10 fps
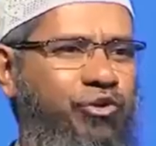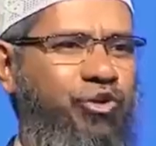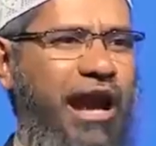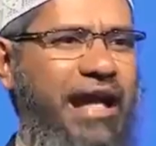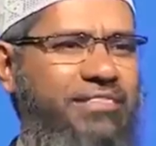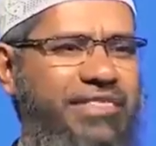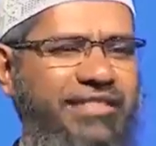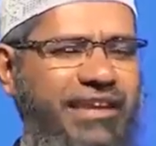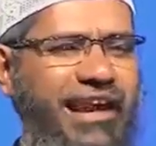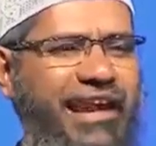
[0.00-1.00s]
You can't
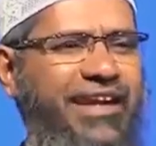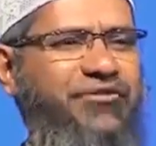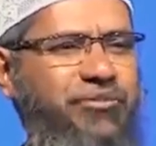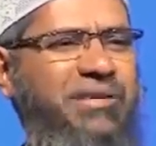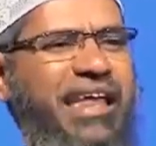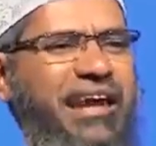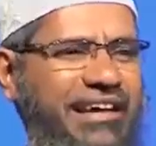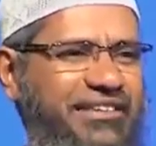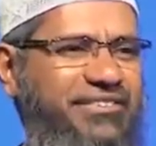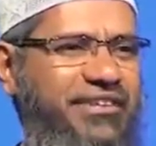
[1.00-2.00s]
say that Allah has to be
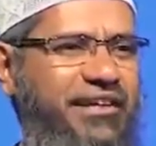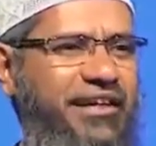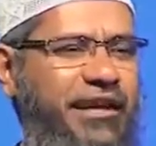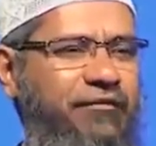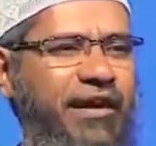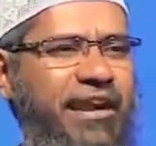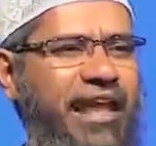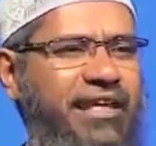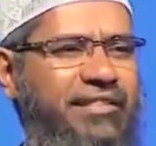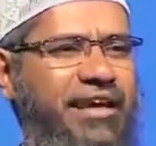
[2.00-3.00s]
like us. If
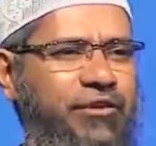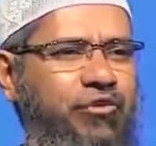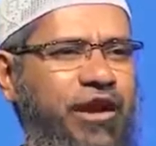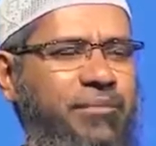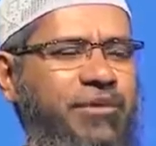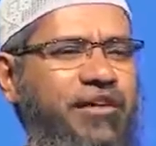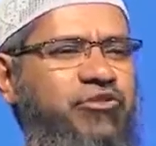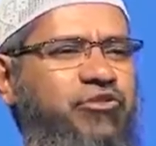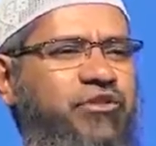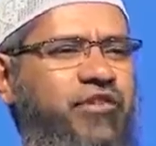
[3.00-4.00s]
Allah is like you and me,
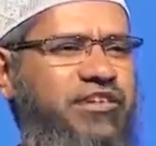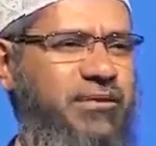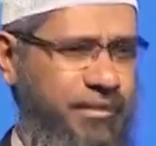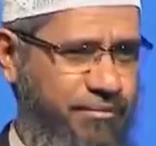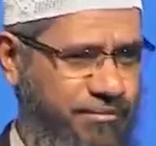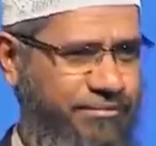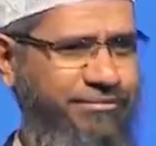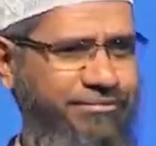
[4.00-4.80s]
why should we worship him?